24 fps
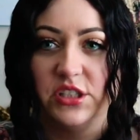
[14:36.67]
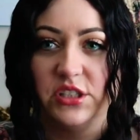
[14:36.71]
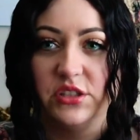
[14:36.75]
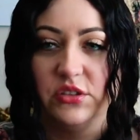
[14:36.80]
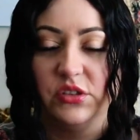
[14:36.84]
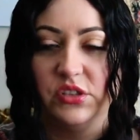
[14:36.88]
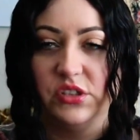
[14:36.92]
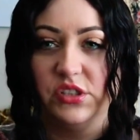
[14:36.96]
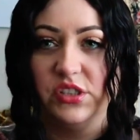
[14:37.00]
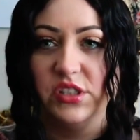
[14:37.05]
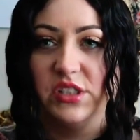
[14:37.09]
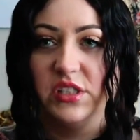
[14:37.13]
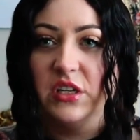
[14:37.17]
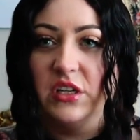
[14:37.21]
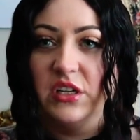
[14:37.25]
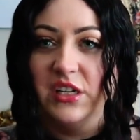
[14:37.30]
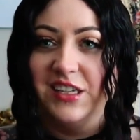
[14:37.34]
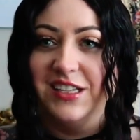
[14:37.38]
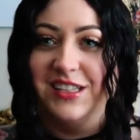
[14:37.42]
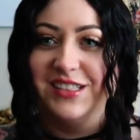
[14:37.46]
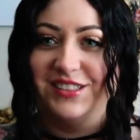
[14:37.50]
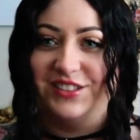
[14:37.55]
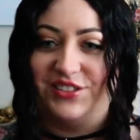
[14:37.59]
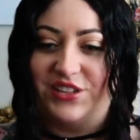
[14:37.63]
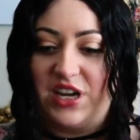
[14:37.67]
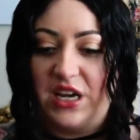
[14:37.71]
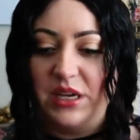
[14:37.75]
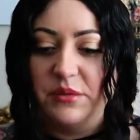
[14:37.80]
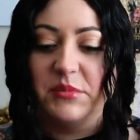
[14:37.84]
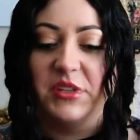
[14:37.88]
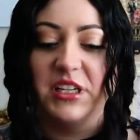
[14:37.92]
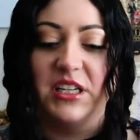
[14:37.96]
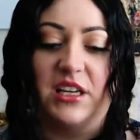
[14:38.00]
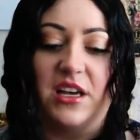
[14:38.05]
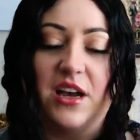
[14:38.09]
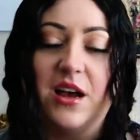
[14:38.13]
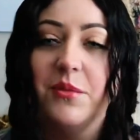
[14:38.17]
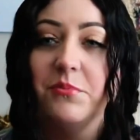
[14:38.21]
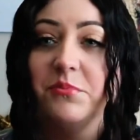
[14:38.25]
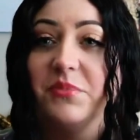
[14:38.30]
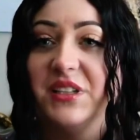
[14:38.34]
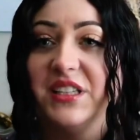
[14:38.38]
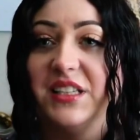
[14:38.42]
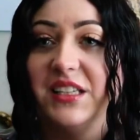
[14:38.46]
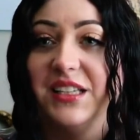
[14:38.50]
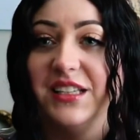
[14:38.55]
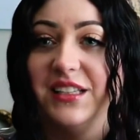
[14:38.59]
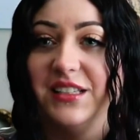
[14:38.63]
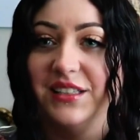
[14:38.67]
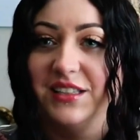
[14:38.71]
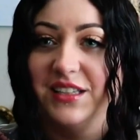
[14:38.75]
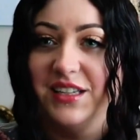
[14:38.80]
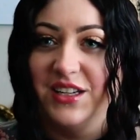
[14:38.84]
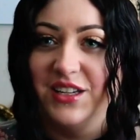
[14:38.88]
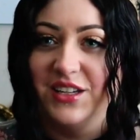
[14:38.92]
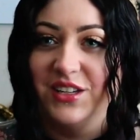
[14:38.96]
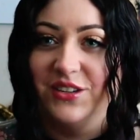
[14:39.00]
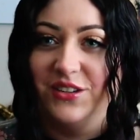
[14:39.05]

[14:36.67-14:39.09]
other's time and company